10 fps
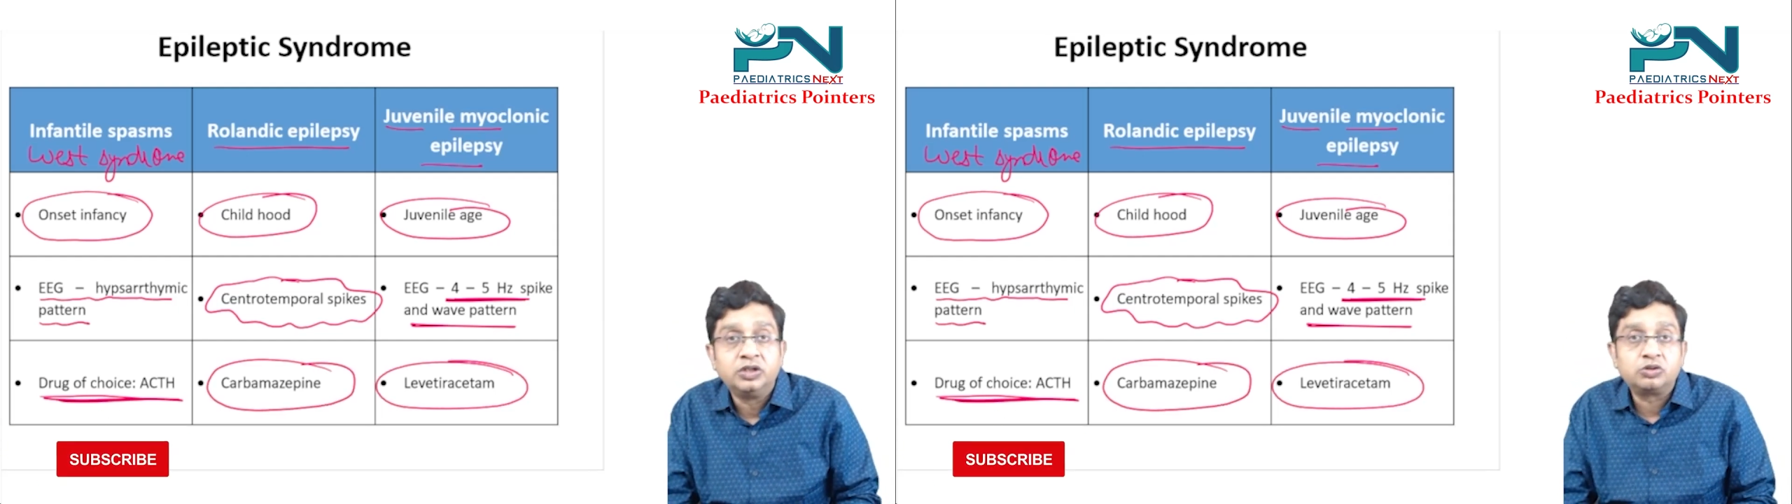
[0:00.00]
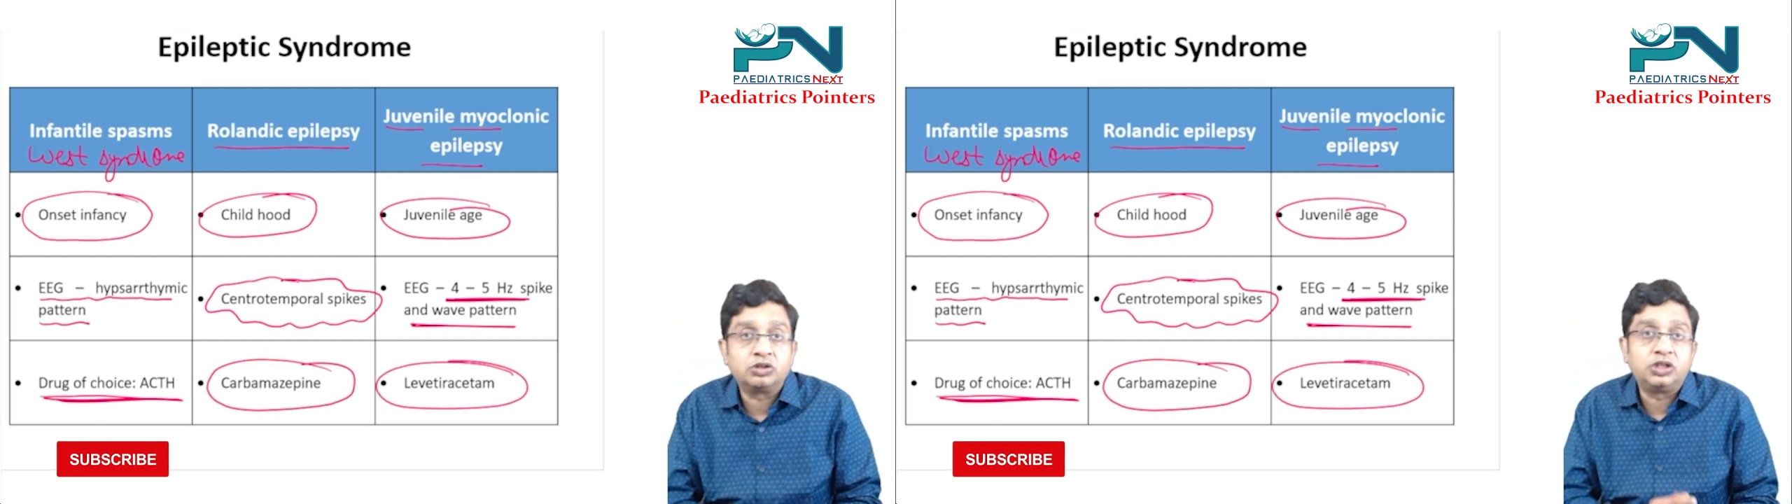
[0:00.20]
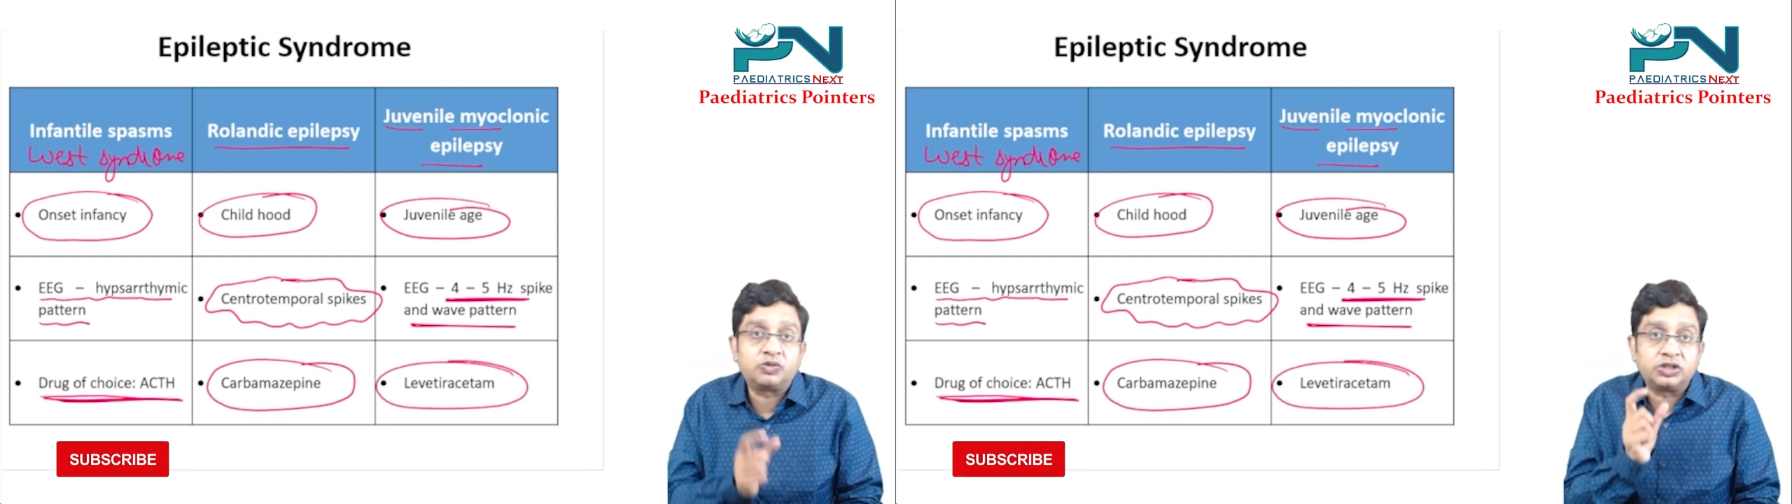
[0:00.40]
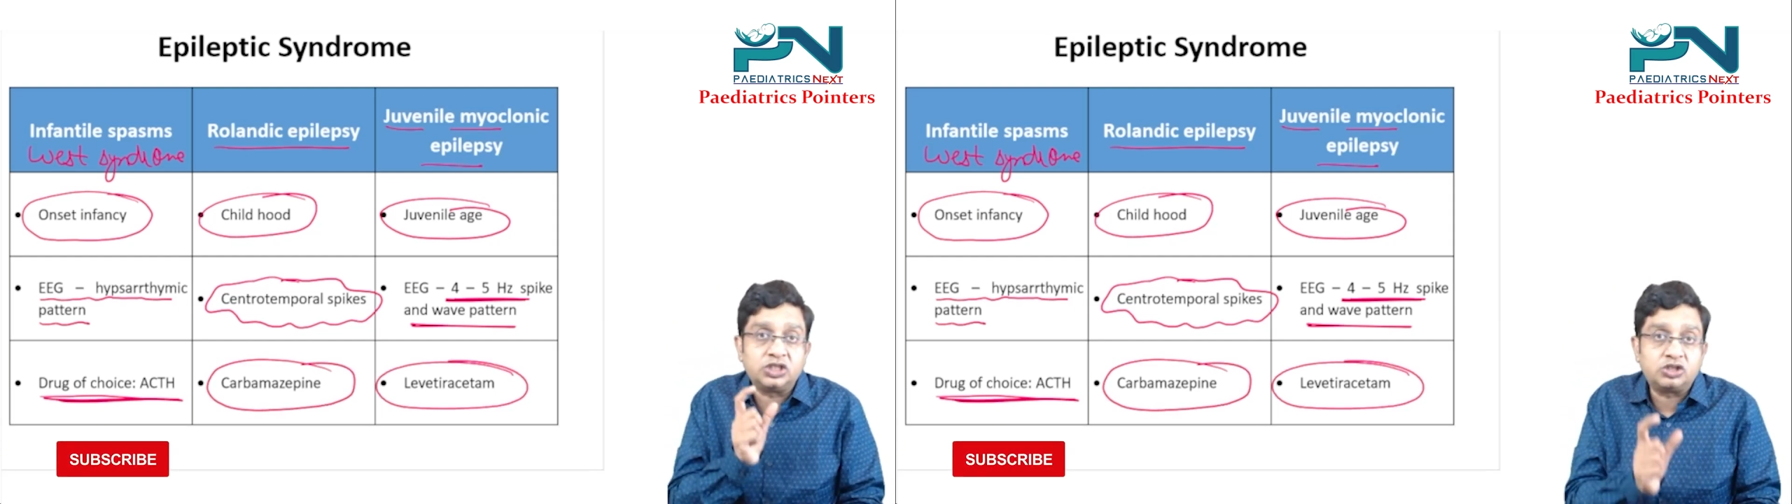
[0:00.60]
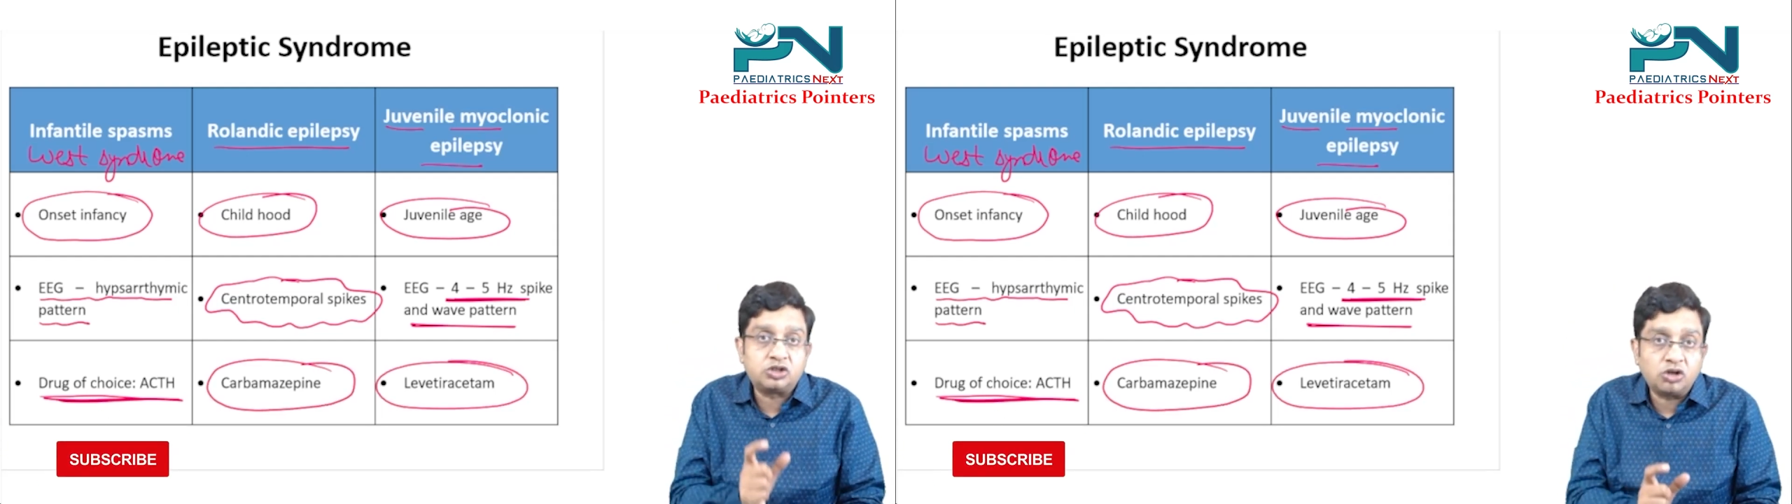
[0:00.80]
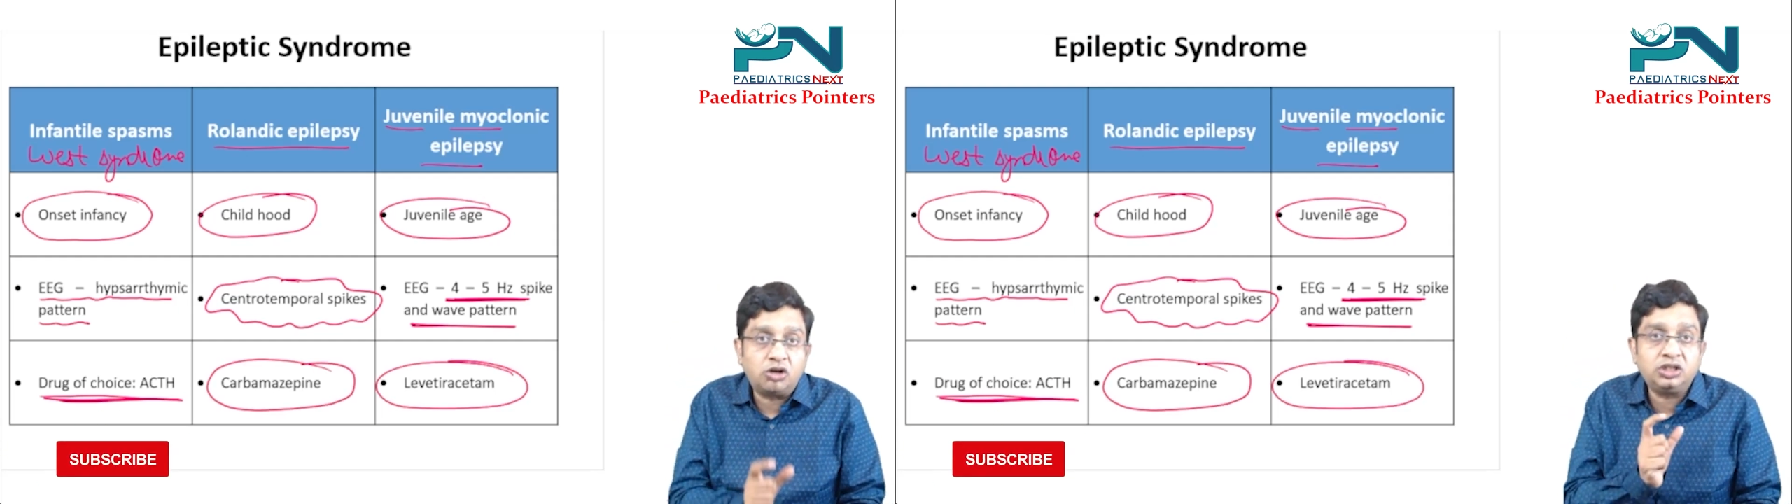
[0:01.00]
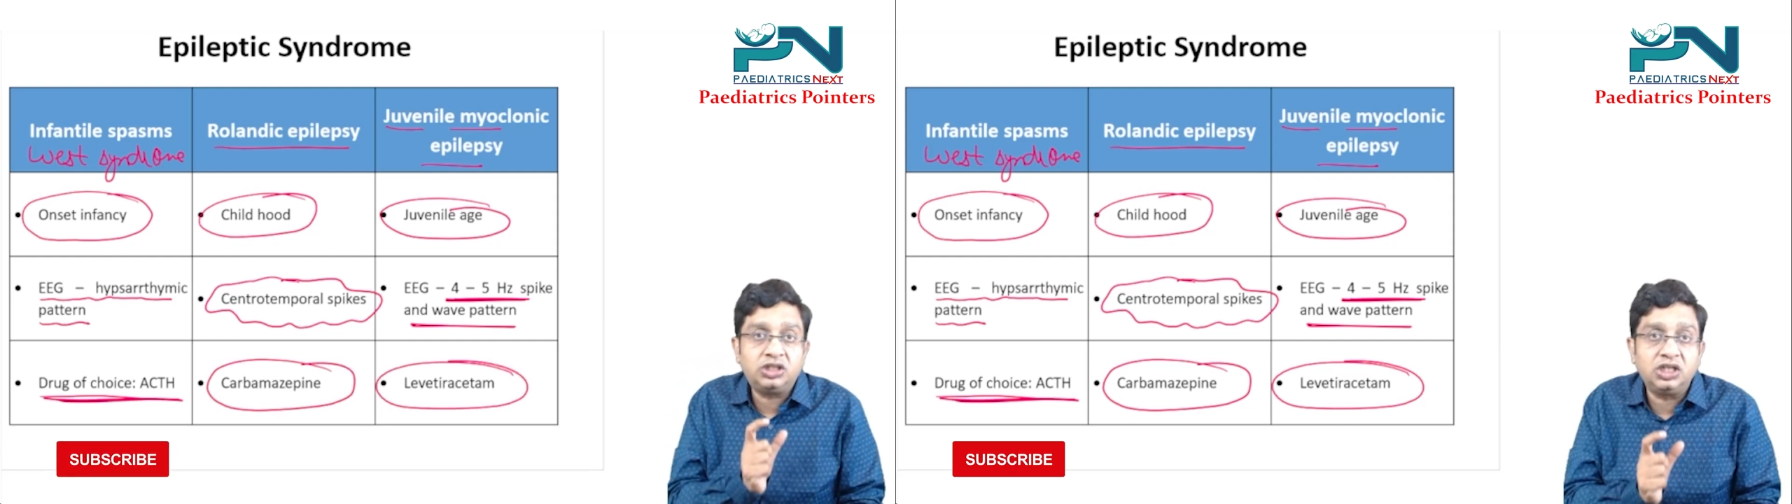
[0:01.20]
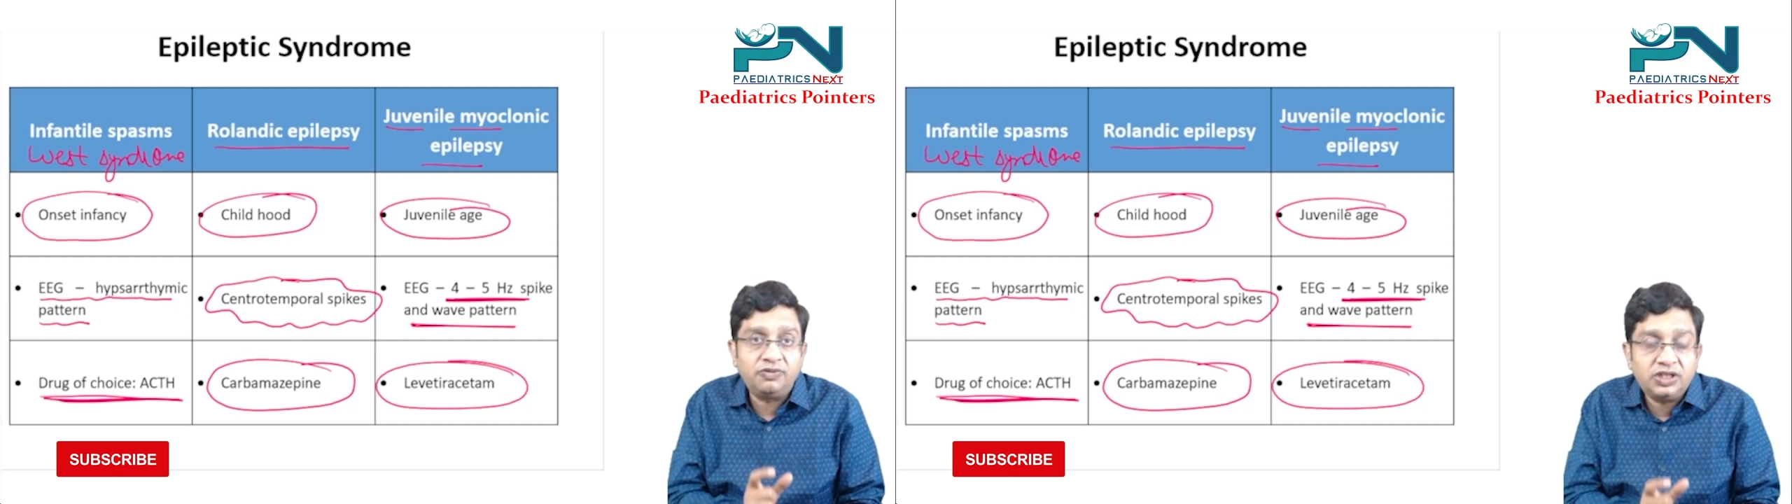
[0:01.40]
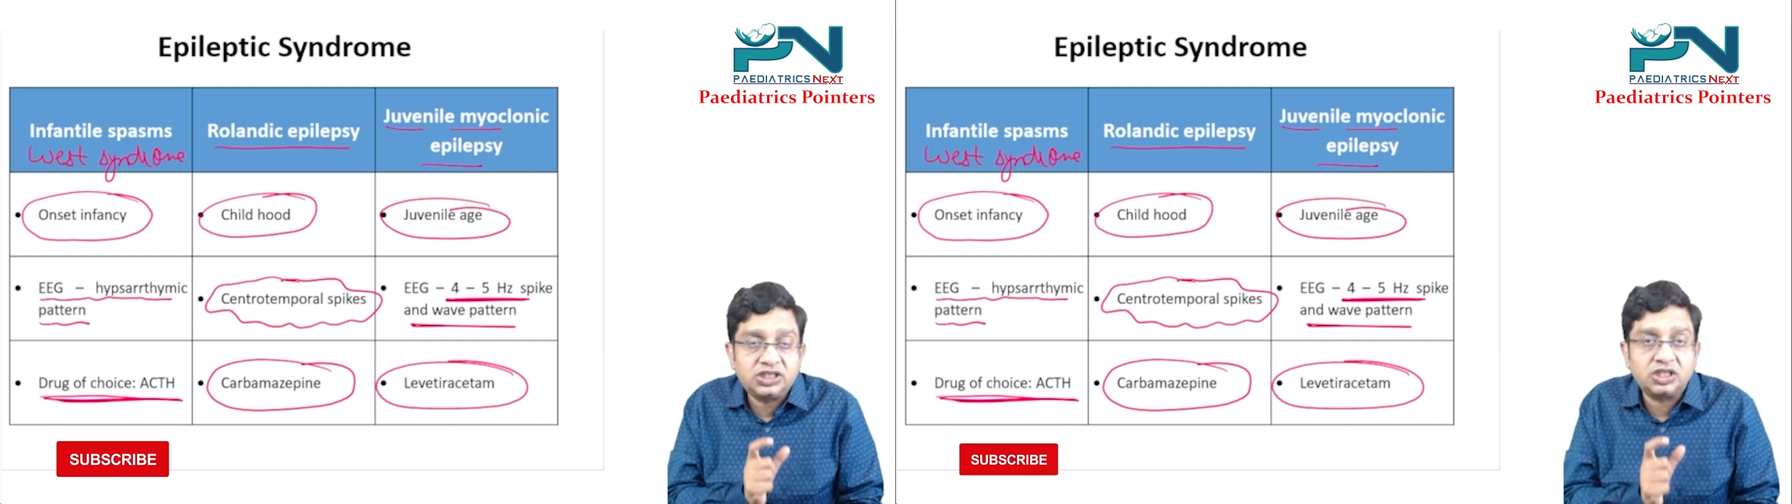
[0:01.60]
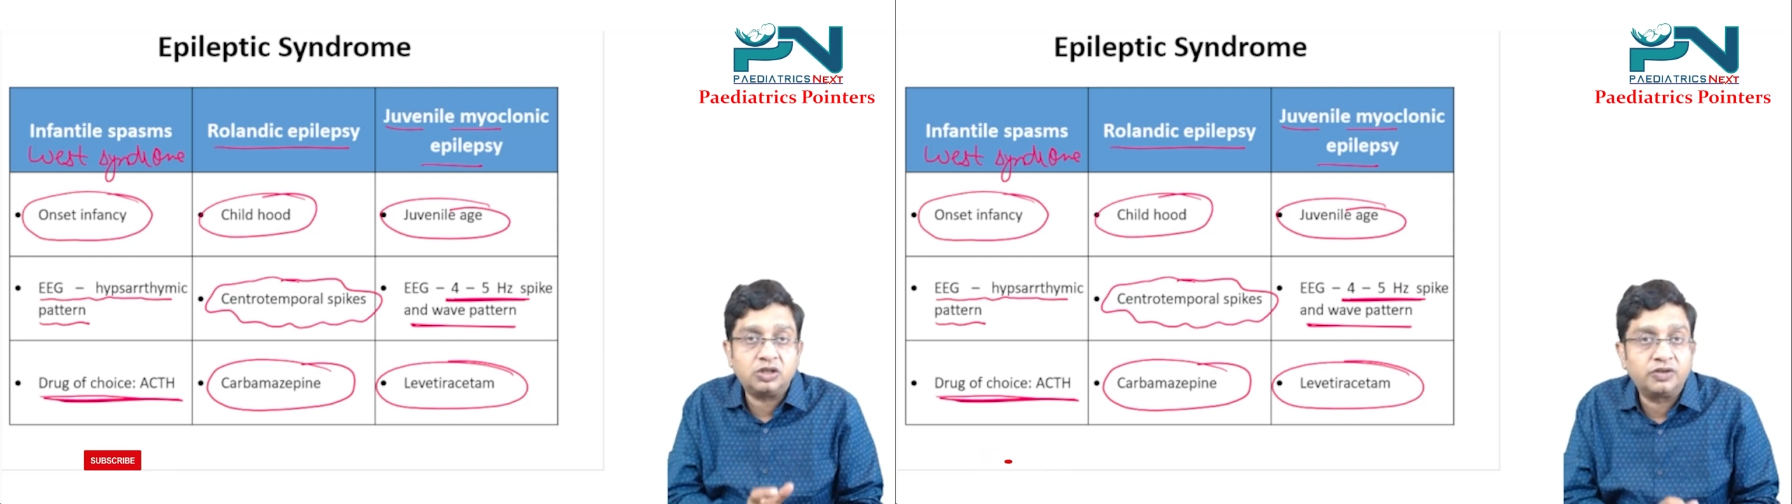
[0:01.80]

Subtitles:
So this was in short the revision